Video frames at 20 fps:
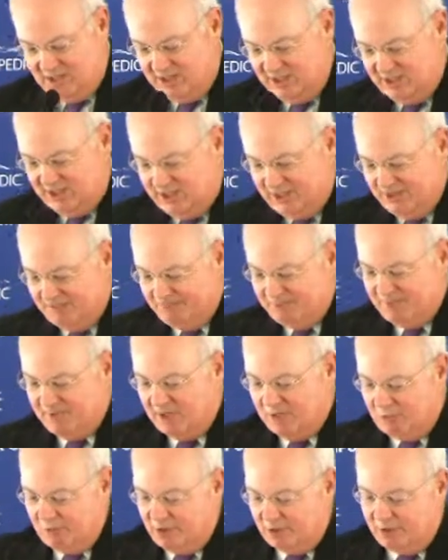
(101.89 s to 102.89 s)

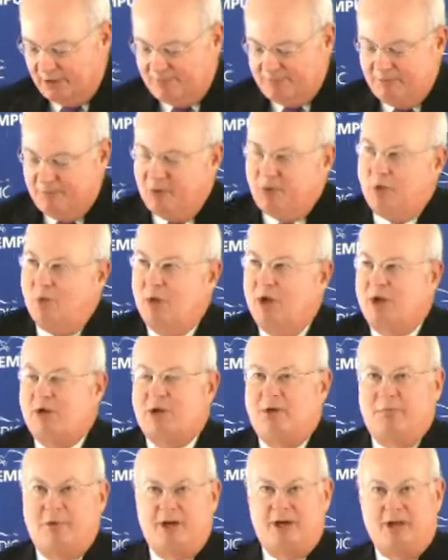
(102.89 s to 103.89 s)
I want to
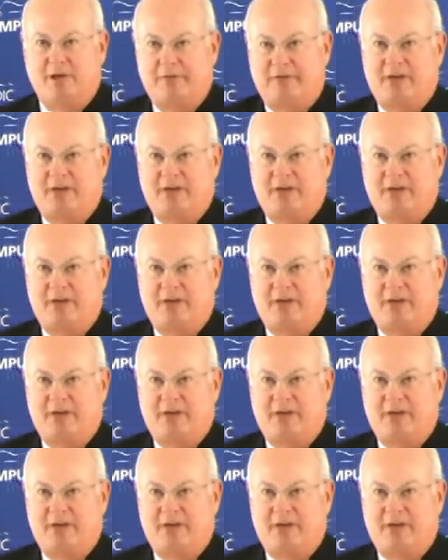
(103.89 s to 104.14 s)
welcome all